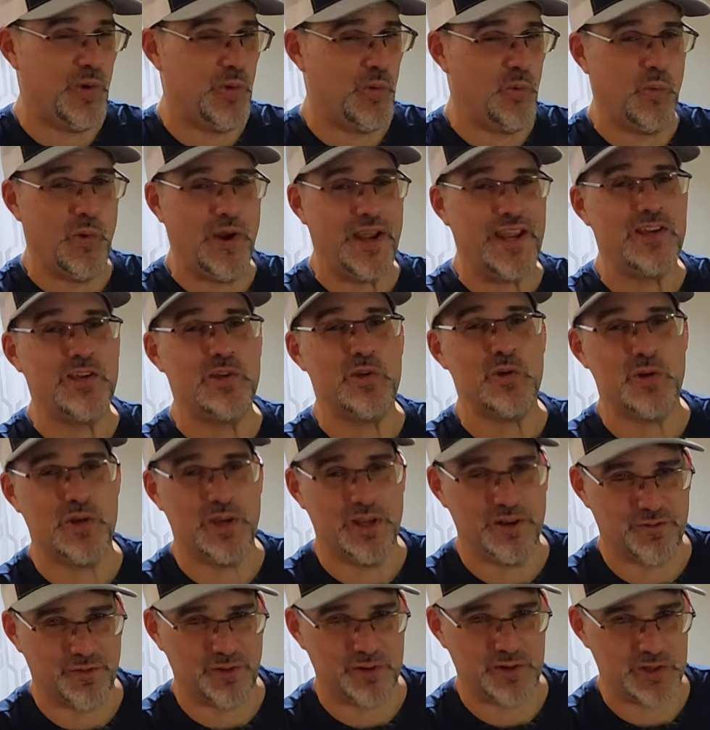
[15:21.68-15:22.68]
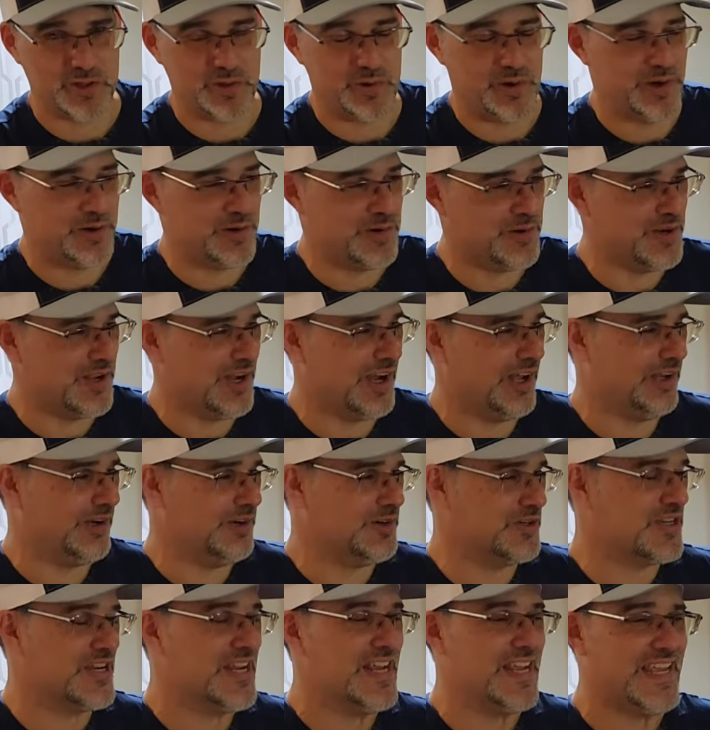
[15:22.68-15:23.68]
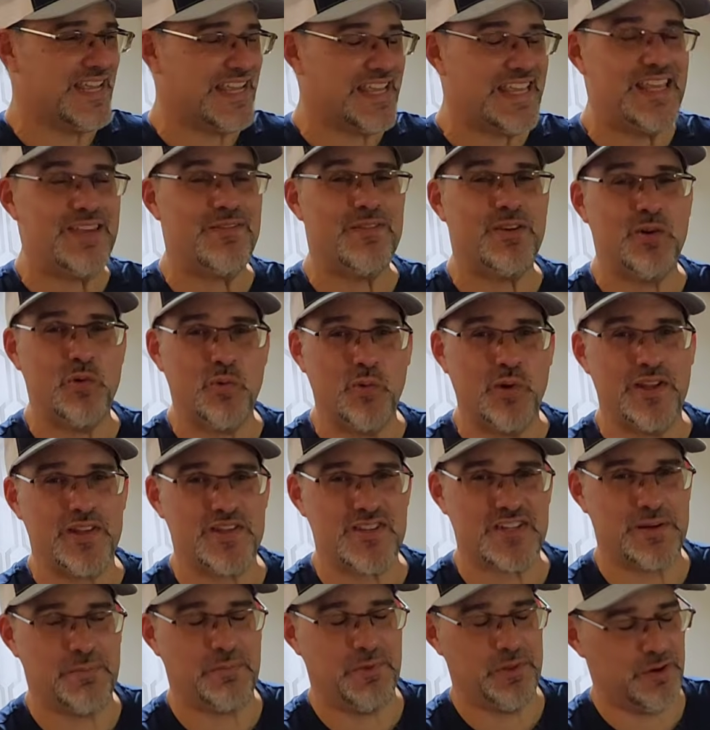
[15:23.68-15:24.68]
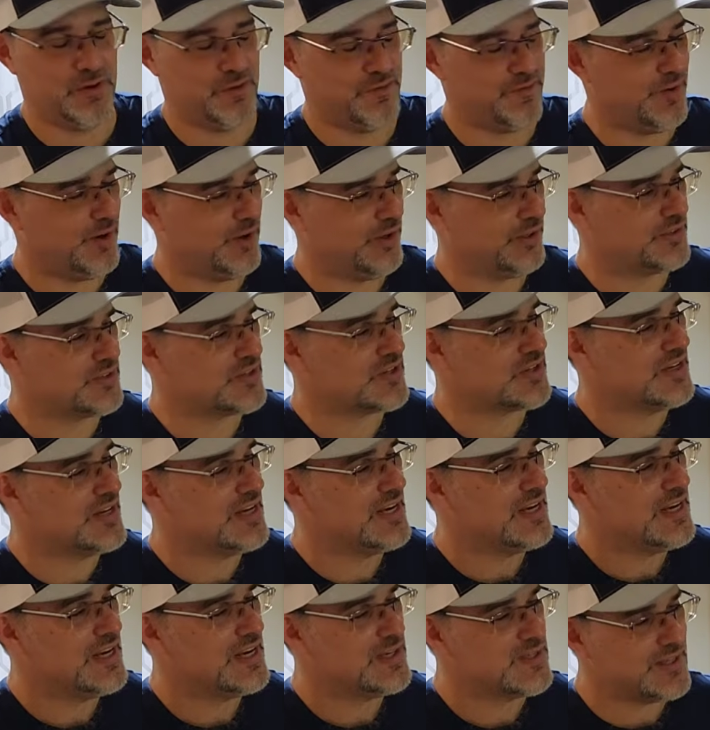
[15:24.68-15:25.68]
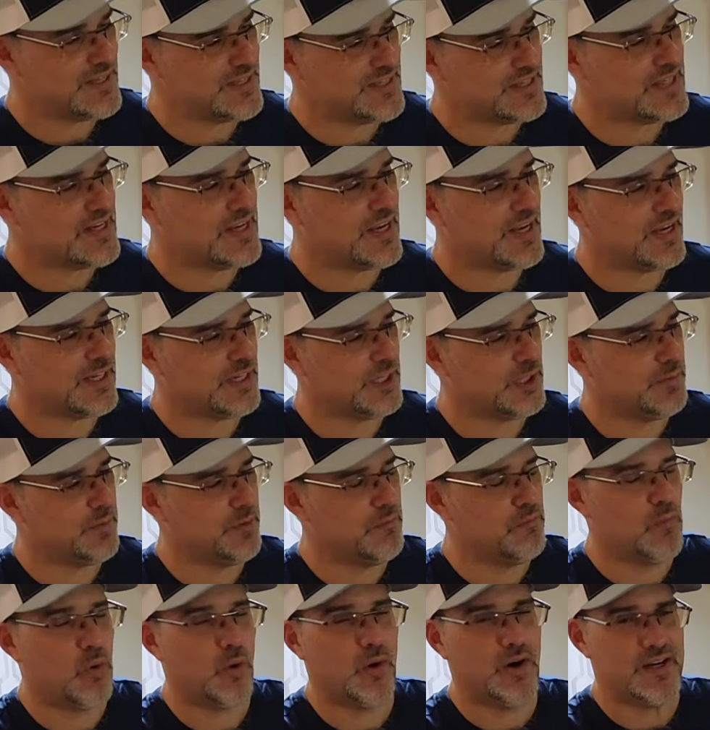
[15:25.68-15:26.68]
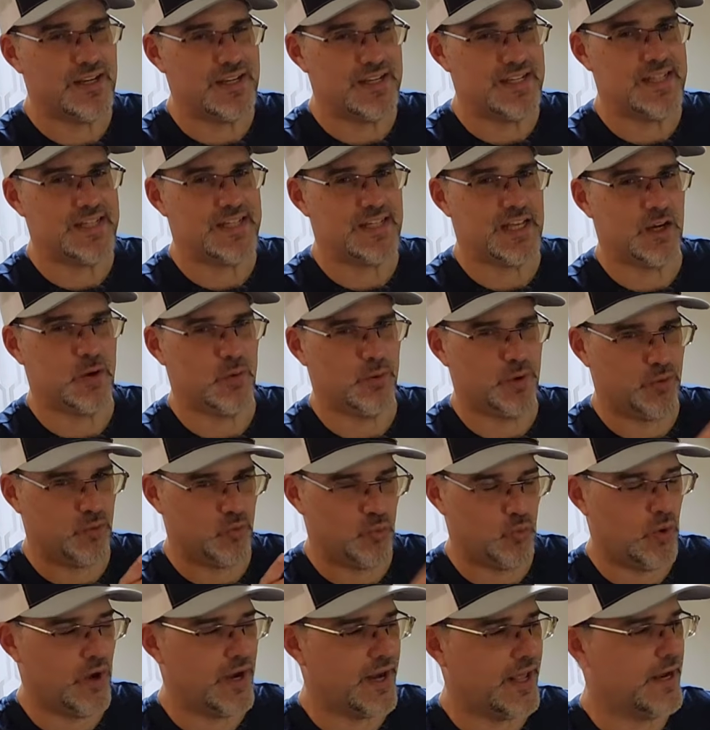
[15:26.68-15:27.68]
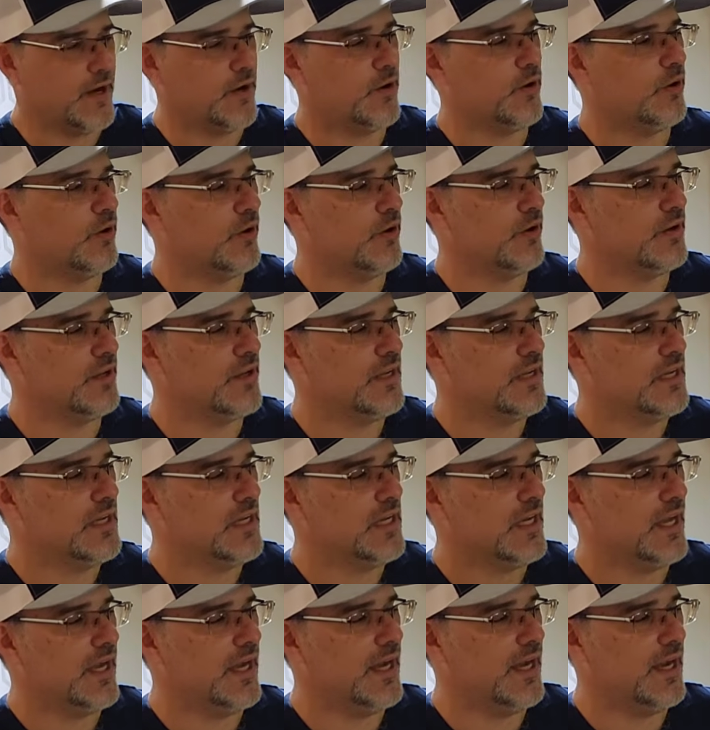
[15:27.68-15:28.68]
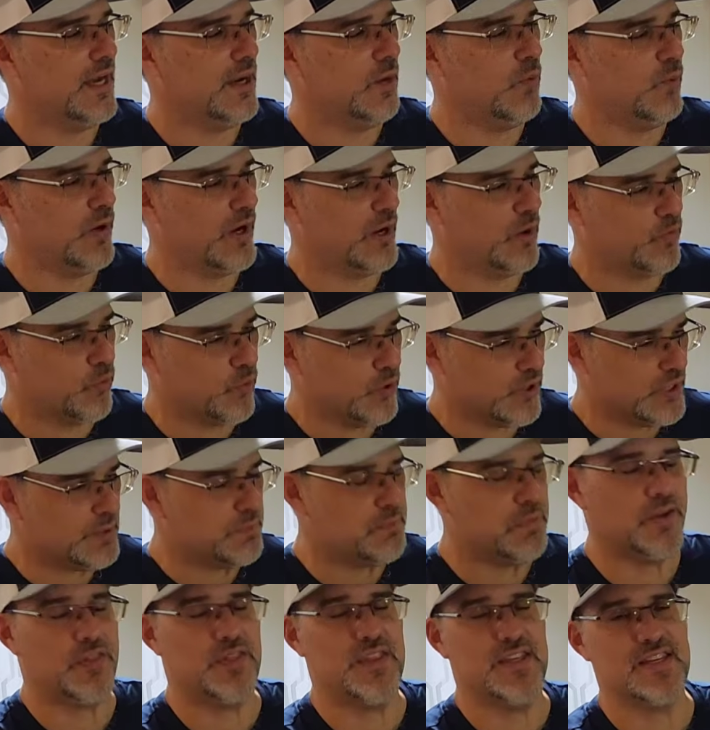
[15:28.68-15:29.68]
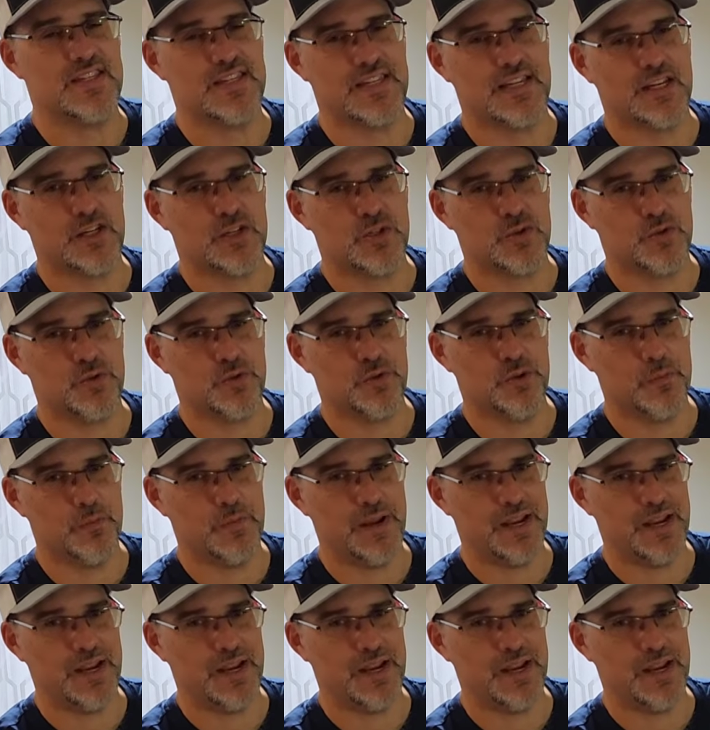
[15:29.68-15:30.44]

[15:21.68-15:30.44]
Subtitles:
way too good for $200, even with some of their faults. So let's talk a little bit more in detail with what I heard when I really put these things through their